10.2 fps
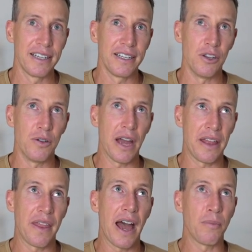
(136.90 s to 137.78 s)
You,
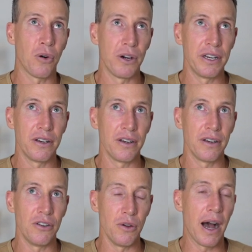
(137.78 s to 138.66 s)
at that point,
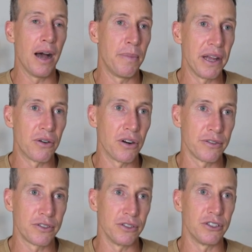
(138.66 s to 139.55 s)
you are better
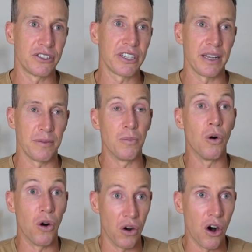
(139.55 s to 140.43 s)
off to just get
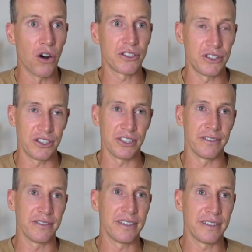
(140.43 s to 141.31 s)
more
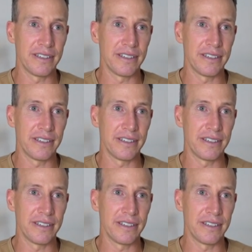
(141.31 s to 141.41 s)
oxygen